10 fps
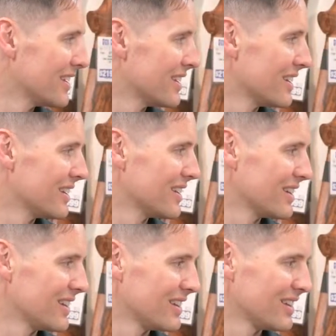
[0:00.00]

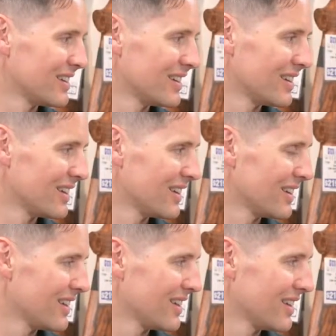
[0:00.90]

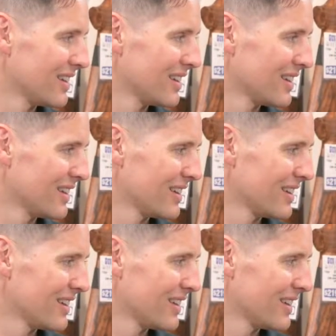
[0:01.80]

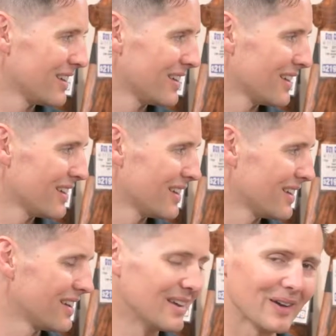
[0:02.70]

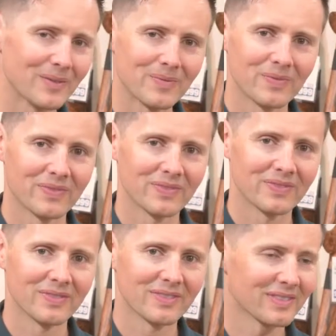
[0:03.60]

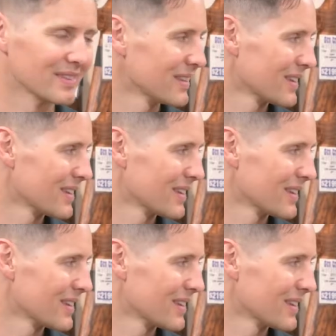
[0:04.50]
This person isn't speaking.